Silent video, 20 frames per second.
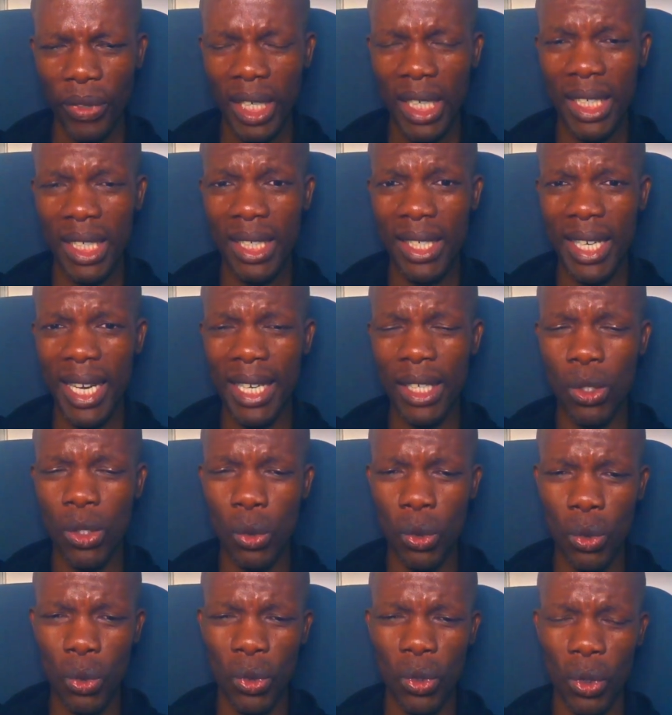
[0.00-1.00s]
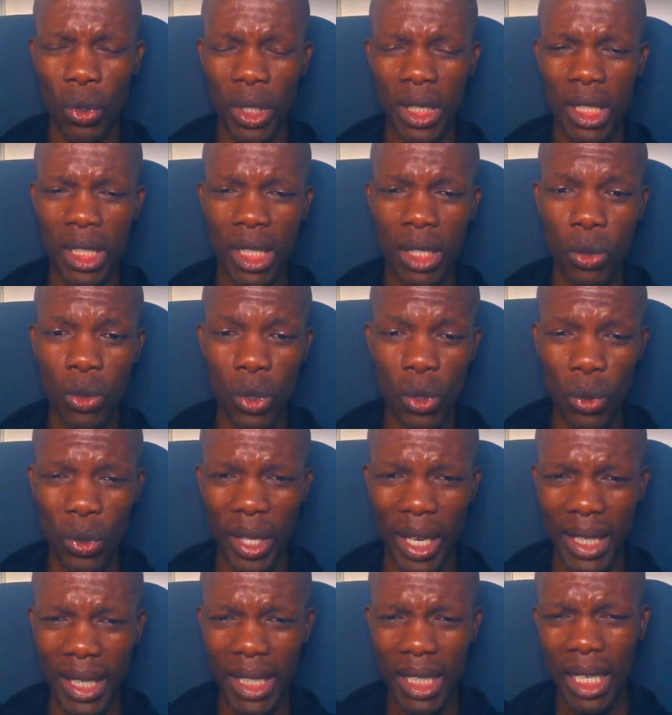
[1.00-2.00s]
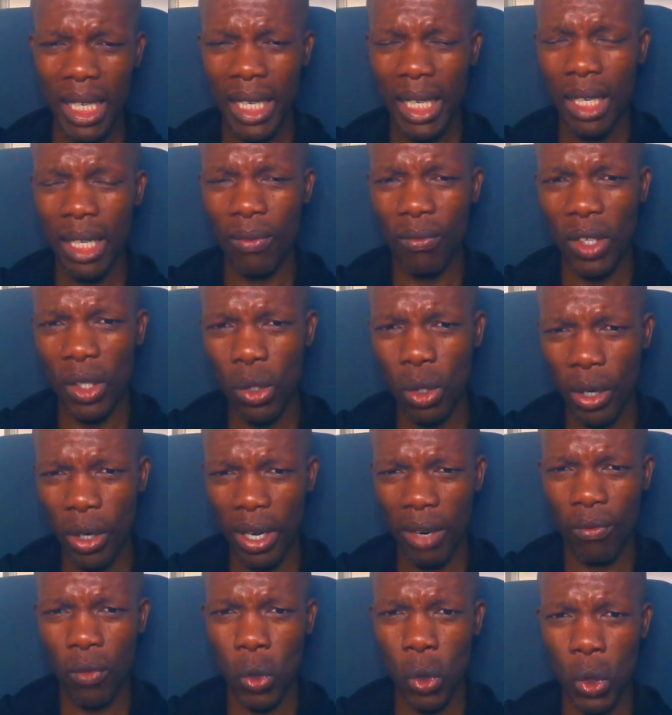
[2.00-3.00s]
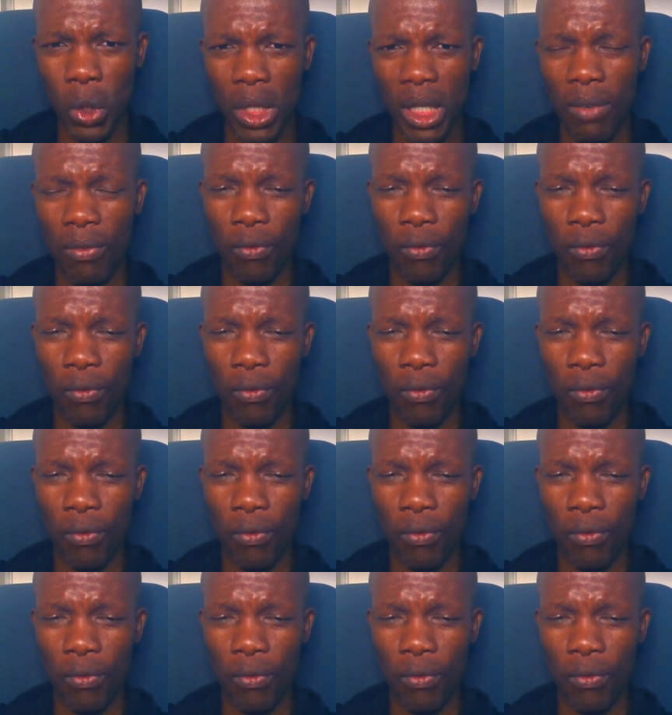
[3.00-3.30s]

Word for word: He tried to do, that, to do that in Victoria Falls.